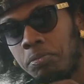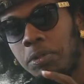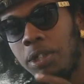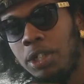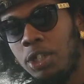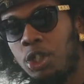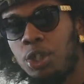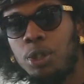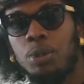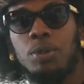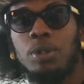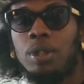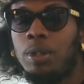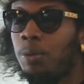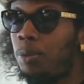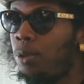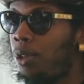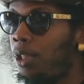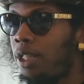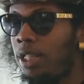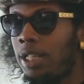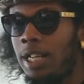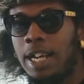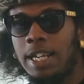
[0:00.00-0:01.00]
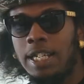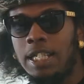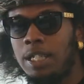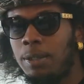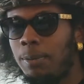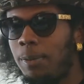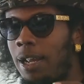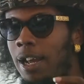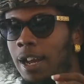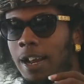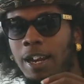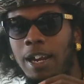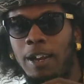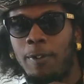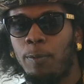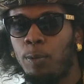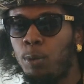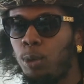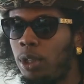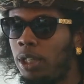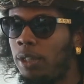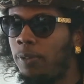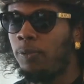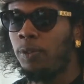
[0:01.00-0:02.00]
These shoes are really nice to me, and I
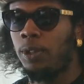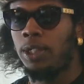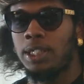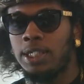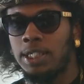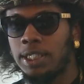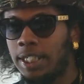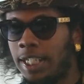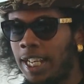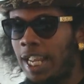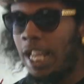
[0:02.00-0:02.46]
really feel it's a